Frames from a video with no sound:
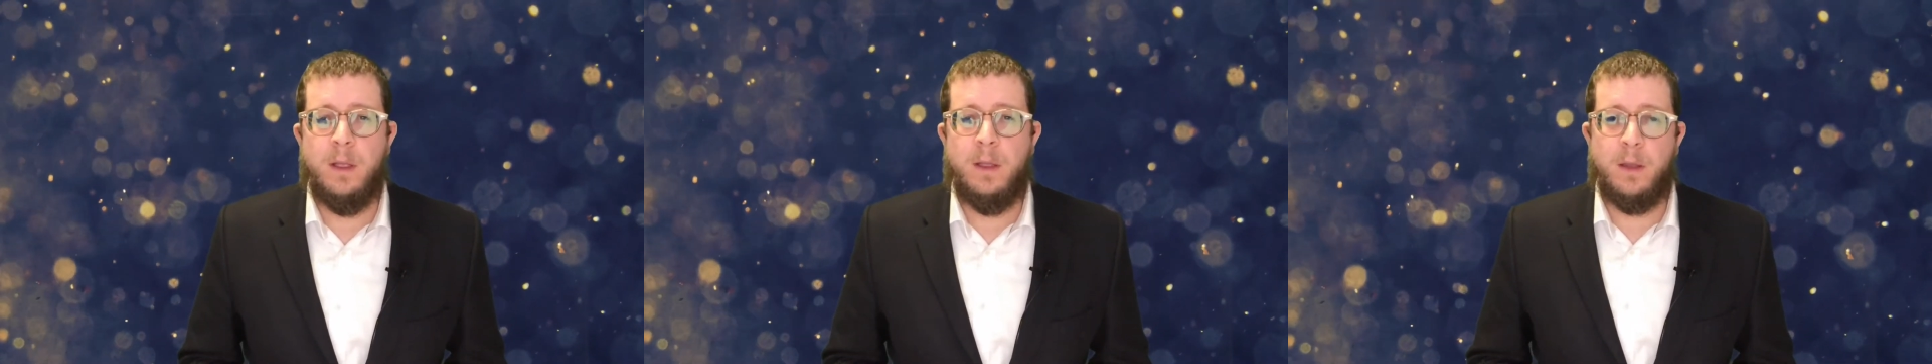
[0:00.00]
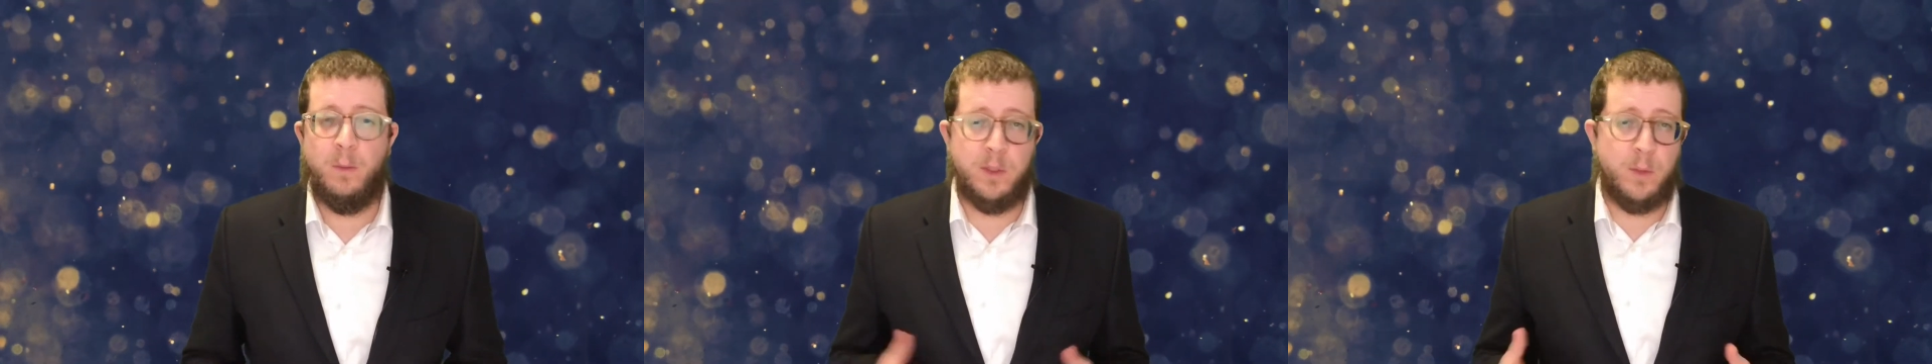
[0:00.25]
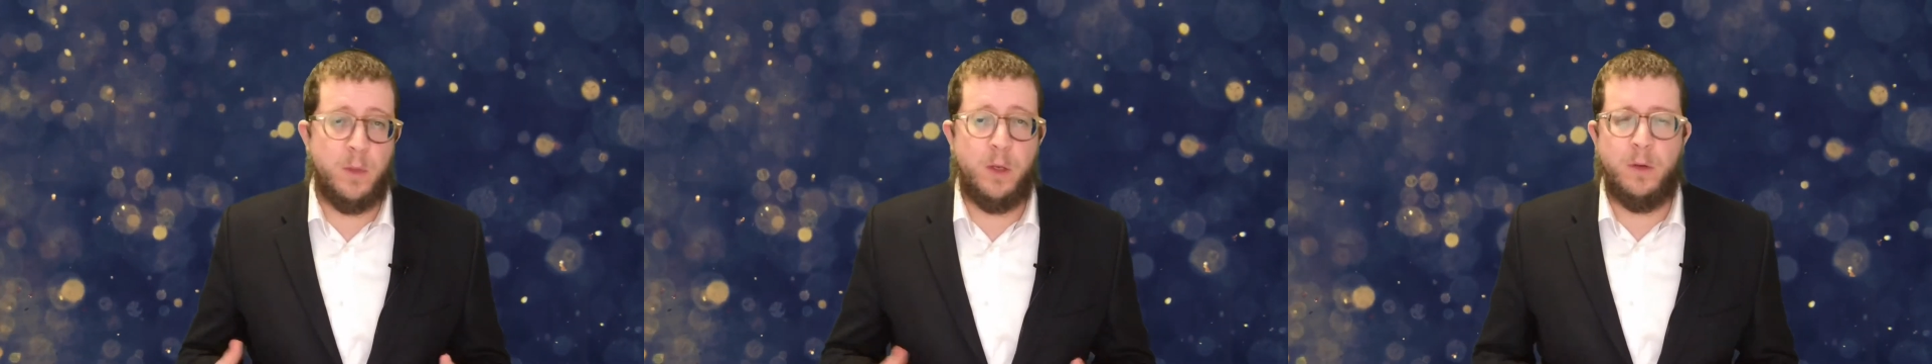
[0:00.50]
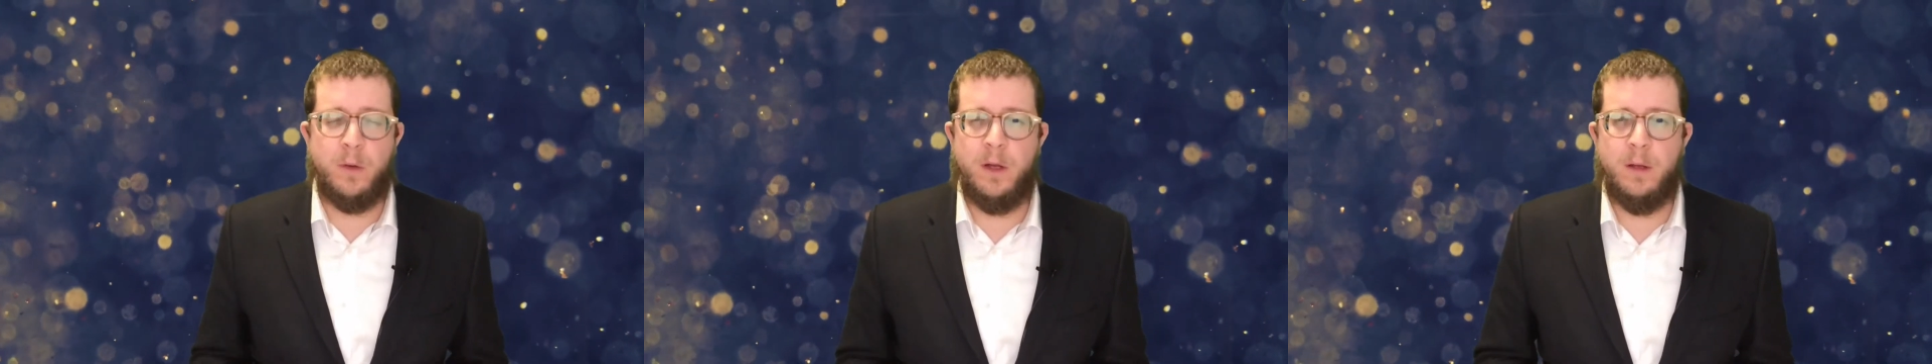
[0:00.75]
that was a
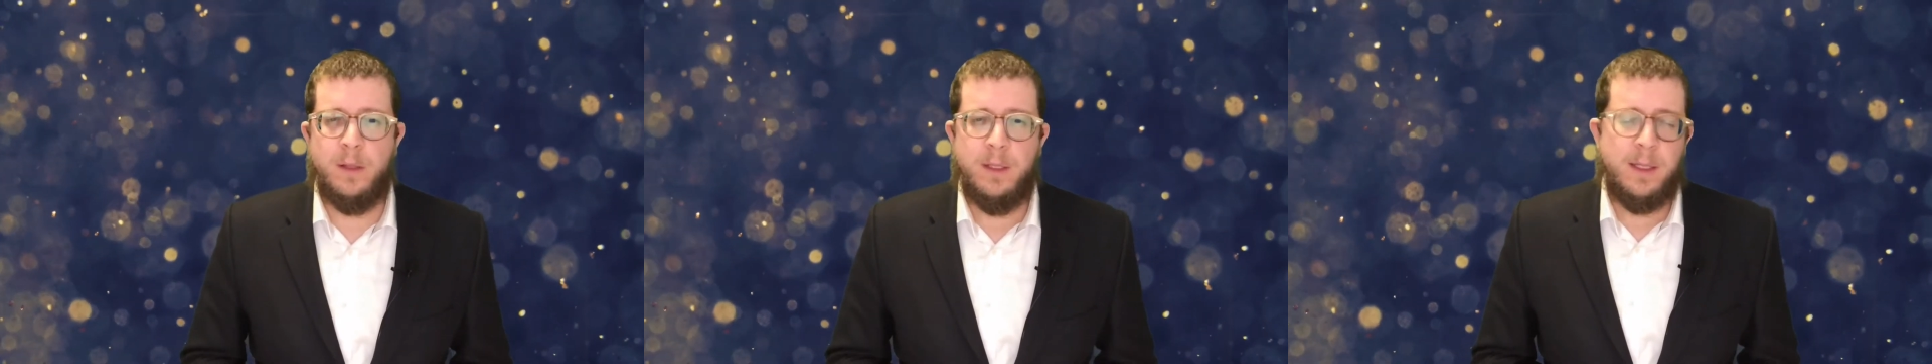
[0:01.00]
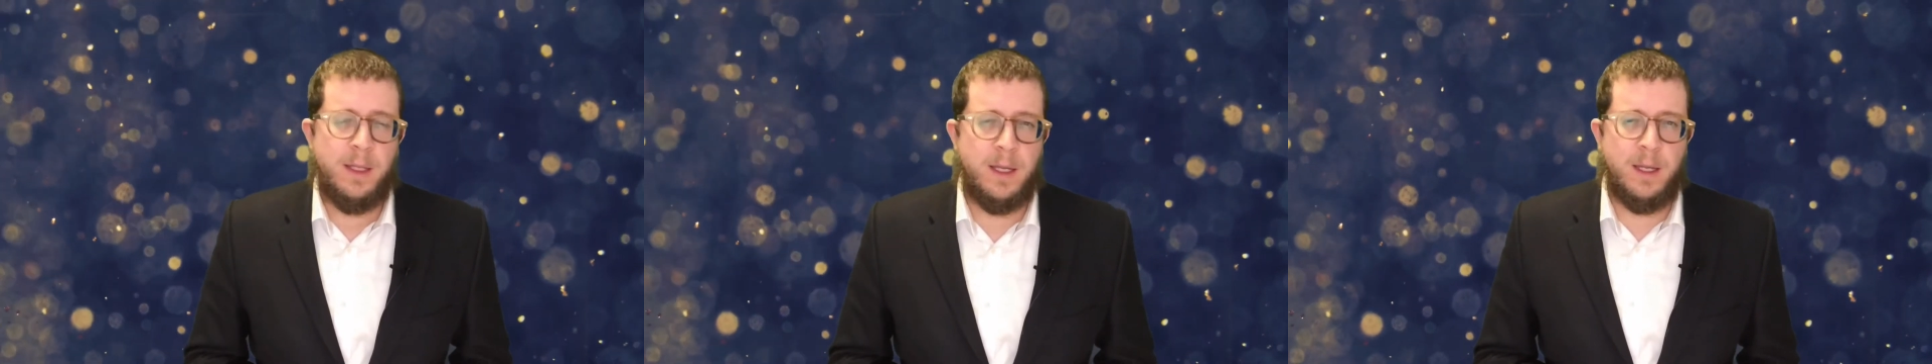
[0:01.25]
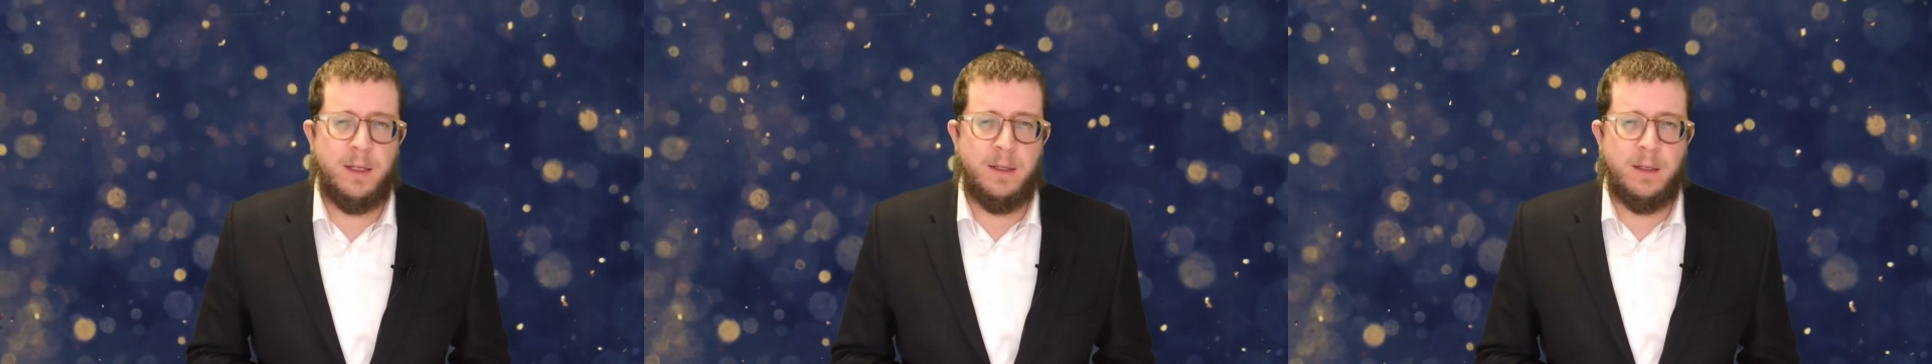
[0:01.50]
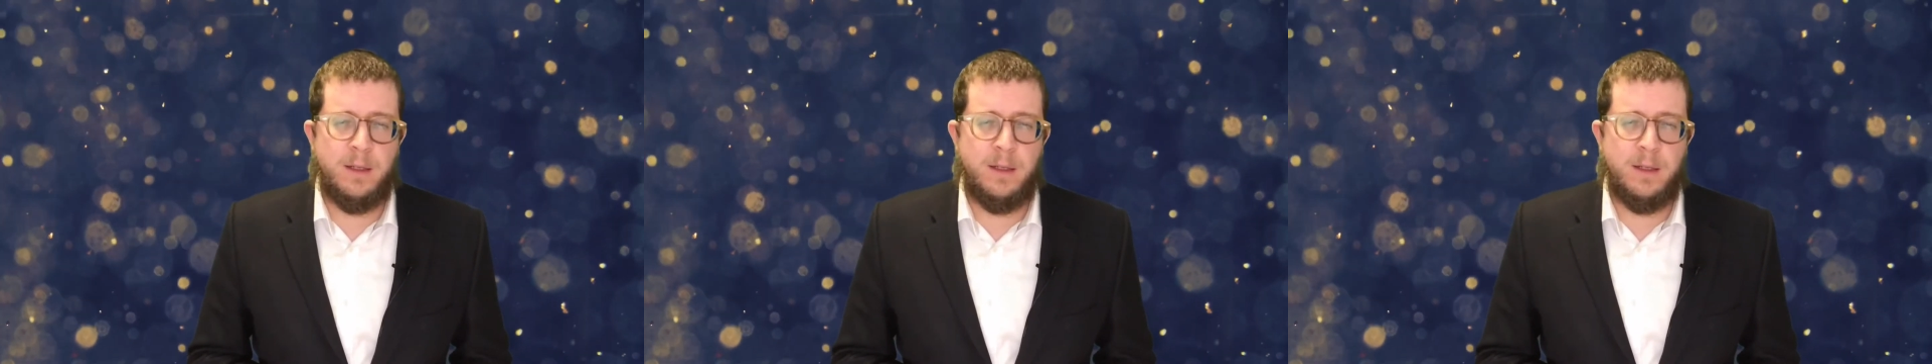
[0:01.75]
murderer and,